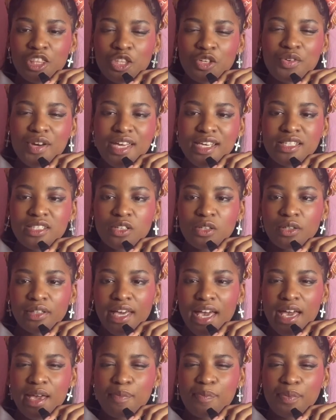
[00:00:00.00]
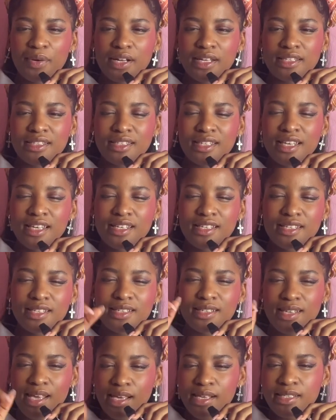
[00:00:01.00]
3 silk aprons,
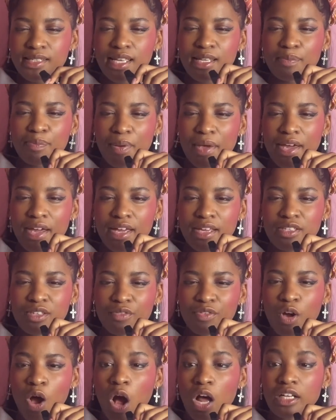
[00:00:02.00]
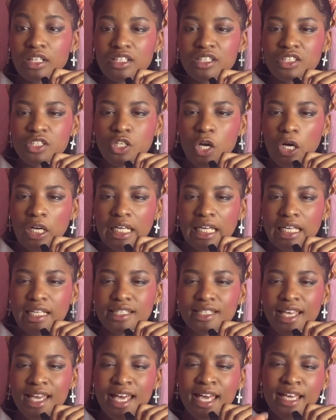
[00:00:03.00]
16 pairs of cotton
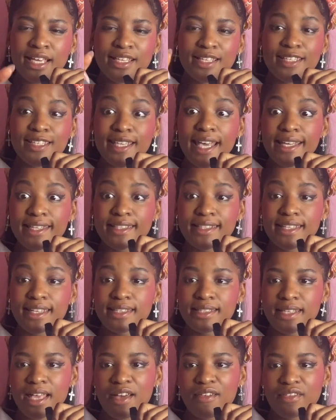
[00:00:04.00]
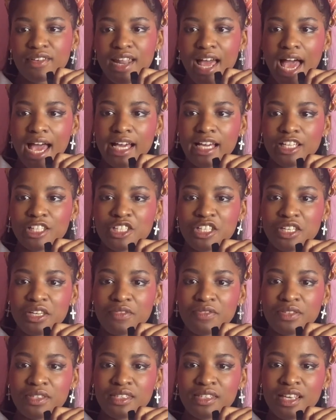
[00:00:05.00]
stockings, 67
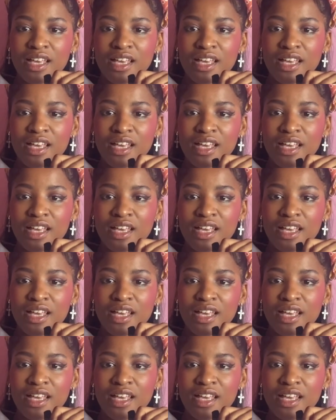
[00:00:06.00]
handkerchiefs,